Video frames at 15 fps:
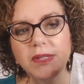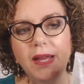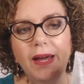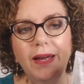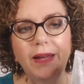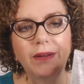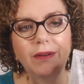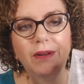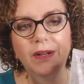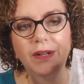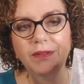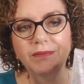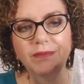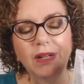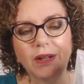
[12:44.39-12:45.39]
that are
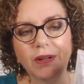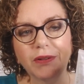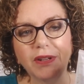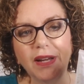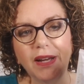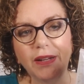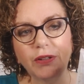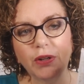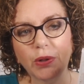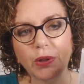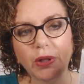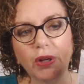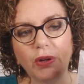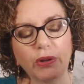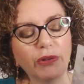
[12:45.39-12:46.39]
not
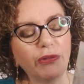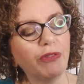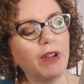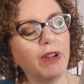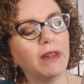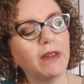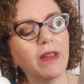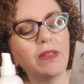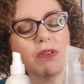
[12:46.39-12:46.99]
curly girl friendly.